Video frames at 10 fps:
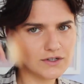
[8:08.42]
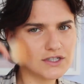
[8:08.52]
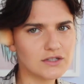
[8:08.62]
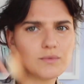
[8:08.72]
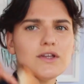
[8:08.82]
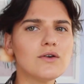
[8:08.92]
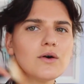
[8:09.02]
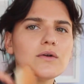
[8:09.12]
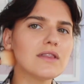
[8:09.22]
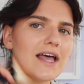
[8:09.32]
Versus when you
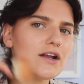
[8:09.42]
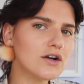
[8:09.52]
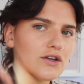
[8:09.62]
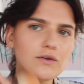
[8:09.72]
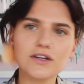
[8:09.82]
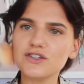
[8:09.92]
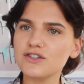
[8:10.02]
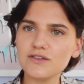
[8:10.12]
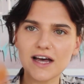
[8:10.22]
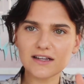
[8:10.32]
go lighter, you can
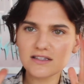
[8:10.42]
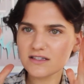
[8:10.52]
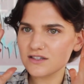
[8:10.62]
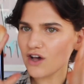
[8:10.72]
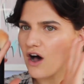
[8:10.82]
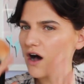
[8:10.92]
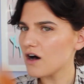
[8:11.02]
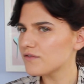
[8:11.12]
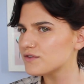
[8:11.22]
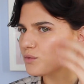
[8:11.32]
just do that
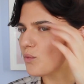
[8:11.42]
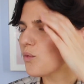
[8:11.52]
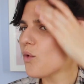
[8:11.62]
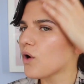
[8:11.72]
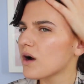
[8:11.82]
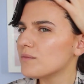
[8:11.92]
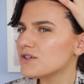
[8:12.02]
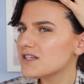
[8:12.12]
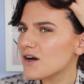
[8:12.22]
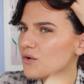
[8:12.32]
soft, warm. Do
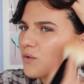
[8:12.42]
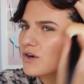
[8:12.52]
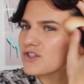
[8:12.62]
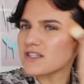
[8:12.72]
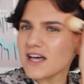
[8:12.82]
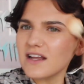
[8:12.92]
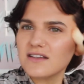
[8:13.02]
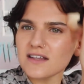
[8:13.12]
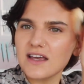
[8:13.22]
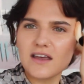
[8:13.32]
you see how gorgeous that
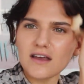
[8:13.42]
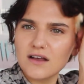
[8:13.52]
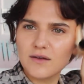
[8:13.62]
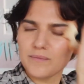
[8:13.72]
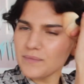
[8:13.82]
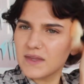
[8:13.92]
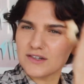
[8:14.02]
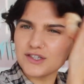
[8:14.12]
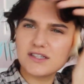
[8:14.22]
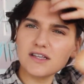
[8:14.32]
is? Like,
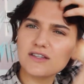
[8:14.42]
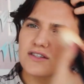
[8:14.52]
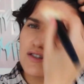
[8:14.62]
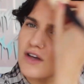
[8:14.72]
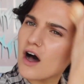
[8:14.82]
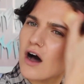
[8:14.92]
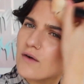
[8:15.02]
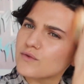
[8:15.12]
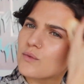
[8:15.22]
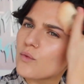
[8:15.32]
just this
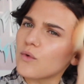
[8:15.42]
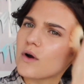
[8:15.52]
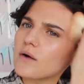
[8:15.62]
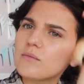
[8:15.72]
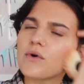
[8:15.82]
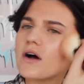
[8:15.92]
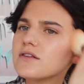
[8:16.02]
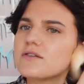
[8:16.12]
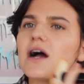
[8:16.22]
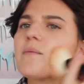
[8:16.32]
soft, warm
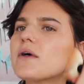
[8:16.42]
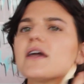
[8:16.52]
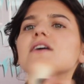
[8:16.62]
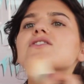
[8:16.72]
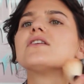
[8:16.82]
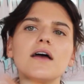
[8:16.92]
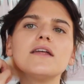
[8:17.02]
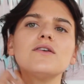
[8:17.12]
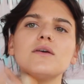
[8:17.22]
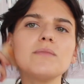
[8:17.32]
bronzer application. And
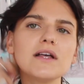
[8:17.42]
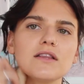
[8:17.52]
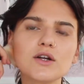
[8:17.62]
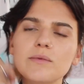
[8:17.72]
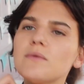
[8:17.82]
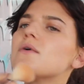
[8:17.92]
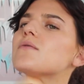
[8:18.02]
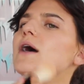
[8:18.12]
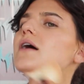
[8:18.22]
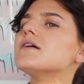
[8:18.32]
then you can be a little bit
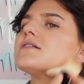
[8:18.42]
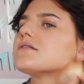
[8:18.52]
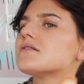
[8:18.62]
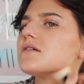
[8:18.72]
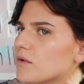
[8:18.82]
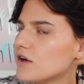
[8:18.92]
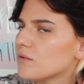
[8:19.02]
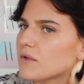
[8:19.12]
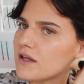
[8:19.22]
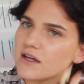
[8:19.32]
more reckless when
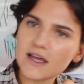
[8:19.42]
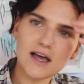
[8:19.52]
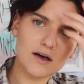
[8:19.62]
you're blending